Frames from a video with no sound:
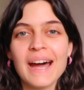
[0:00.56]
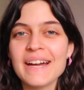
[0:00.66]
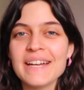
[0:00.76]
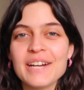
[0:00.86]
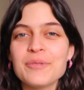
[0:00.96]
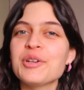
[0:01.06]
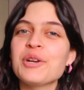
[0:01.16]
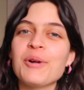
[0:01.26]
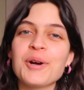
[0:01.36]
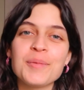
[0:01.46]
Hi, I'm
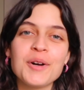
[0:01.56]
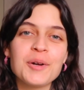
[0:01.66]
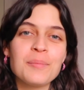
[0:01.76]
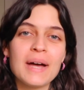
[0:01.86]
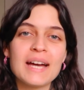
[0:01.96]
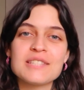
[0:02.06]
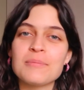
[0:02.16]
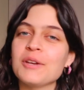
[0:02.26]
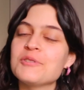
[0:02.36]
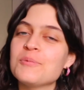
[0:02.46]
Rita. Welcome, welcome back to
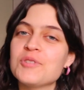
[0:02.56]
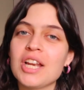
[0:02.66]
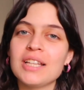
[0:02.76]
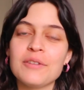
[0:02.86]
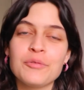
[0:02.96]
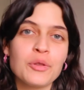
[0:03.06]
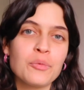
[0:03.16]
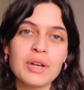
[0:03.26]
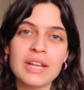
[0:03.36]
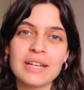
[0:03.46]
my YouTube channel, Life
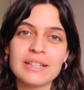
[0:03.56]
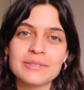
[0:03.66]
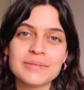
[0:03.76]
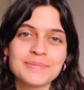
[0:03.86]
Worth Reading.